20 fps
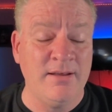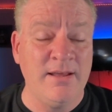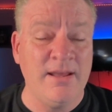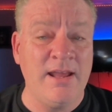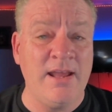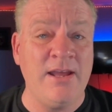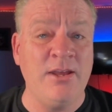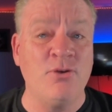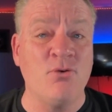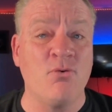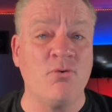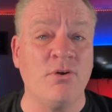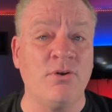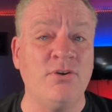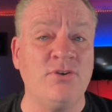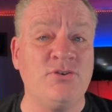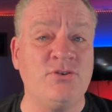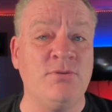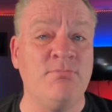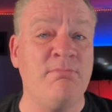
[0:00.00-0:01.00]
in
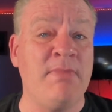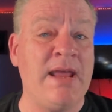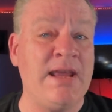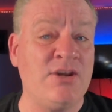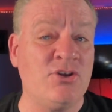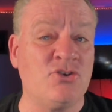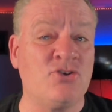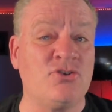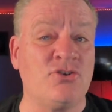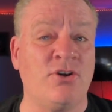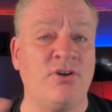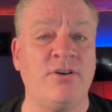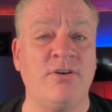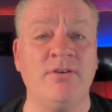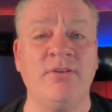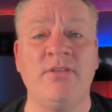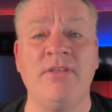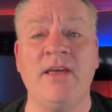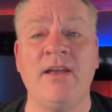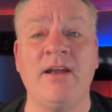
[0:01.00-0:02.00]
order to make
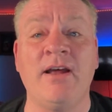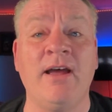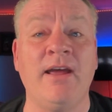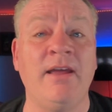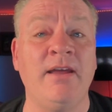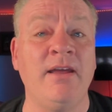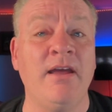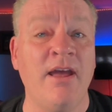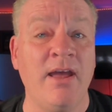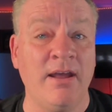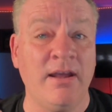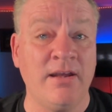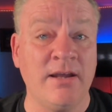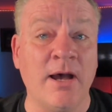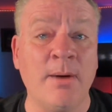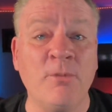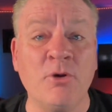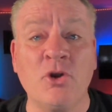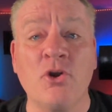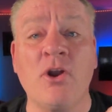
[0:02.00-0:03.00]
sure that I
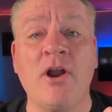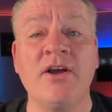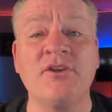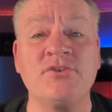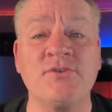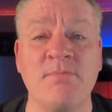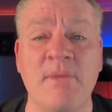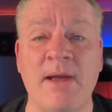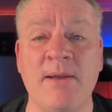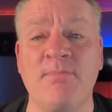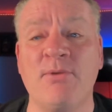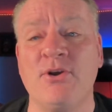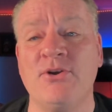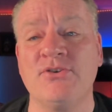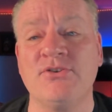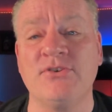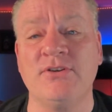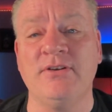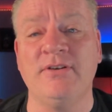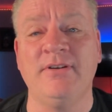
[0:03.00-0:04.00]
come across my
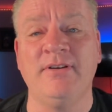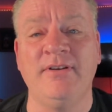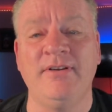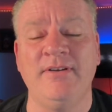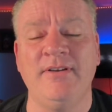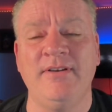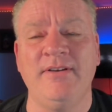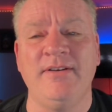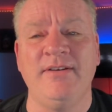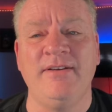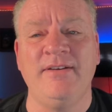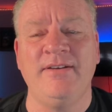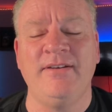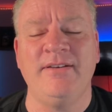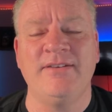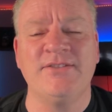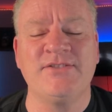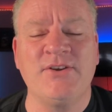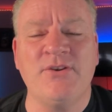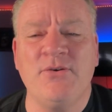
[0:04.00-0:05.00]
person.
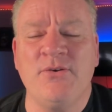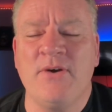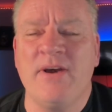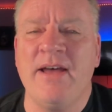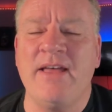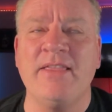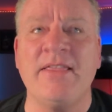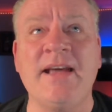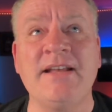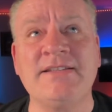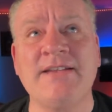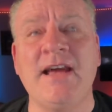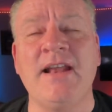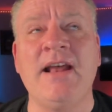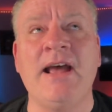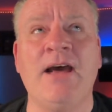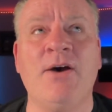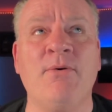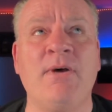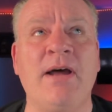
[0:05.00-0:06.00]
So that's kind
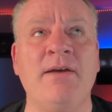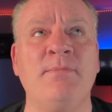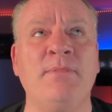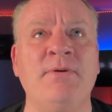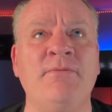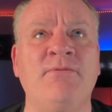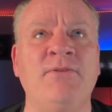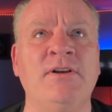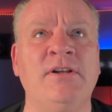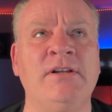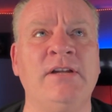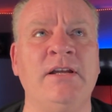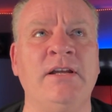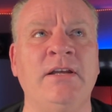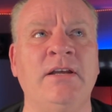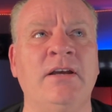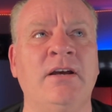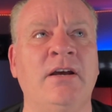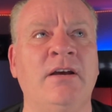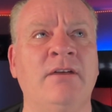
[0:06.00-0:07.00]
of how I've been
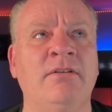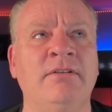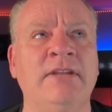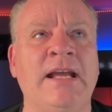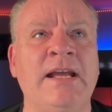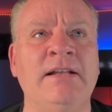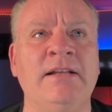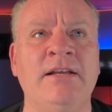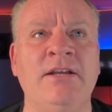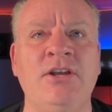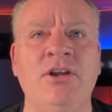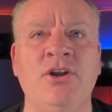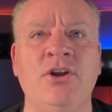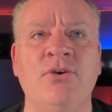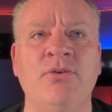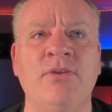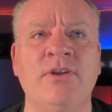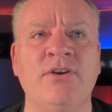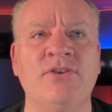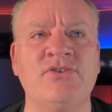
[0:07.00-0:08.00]
feeling lately.
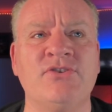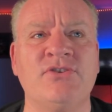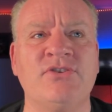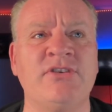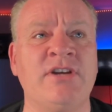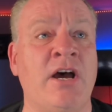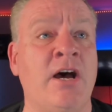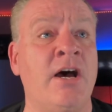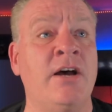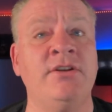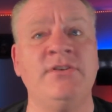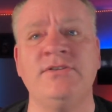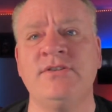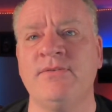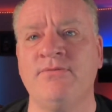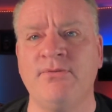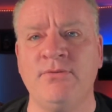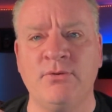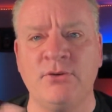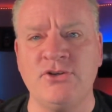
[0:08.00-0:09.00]
There's tons
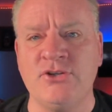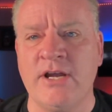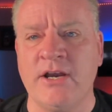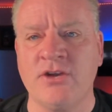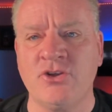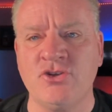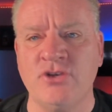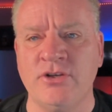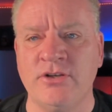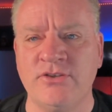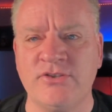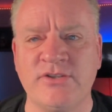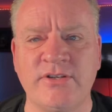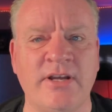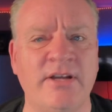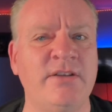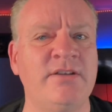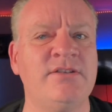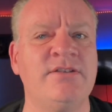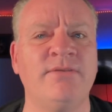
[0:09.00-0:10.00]
of rejections,
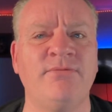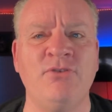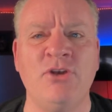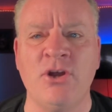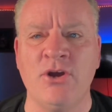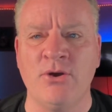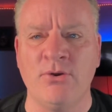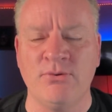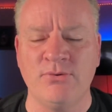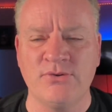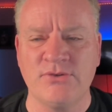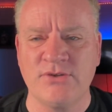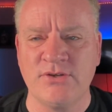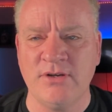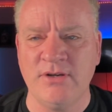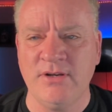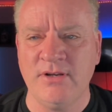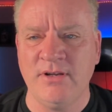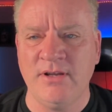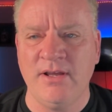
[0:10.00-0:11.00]
tons of no's,
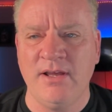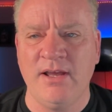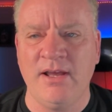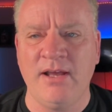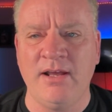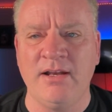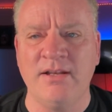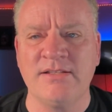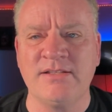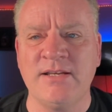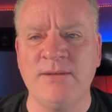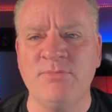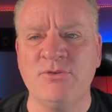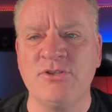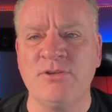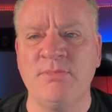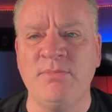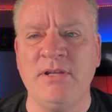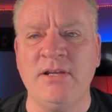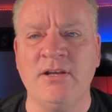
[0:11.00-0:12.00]
and it seems
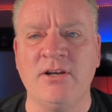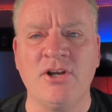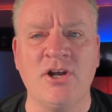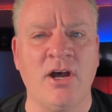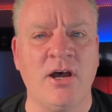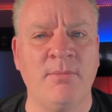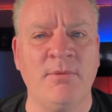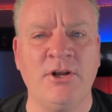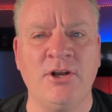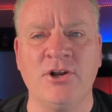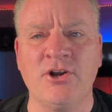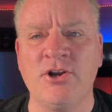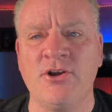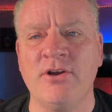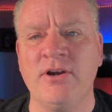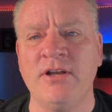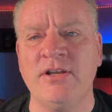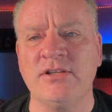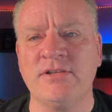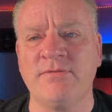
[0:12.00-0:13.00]
to be a common
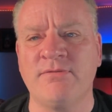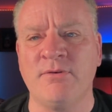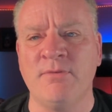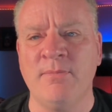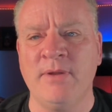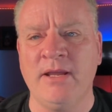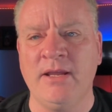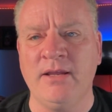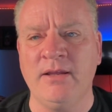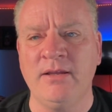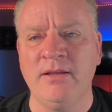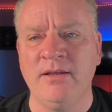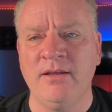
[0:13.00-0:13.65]
occurrence for me.